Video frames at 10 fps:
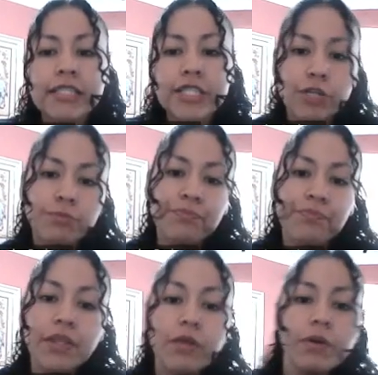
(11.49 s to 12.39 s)
So
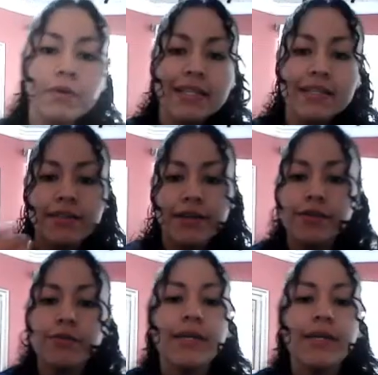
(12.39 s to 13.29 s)
we will
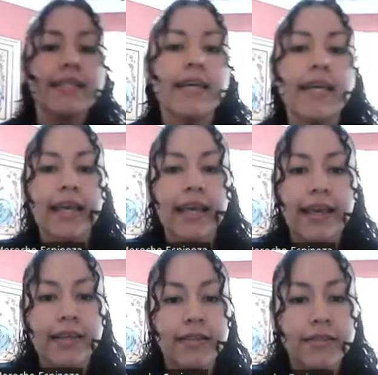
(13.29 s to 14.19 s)
start with
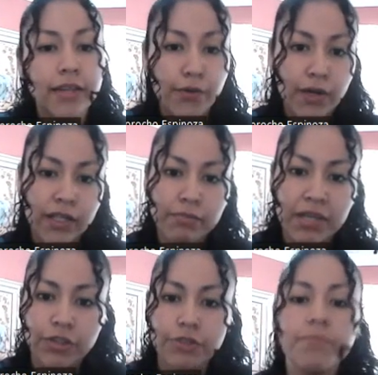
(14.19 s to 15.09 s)
a direct
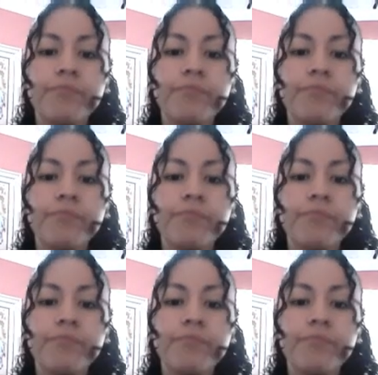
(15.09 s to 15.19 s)
method.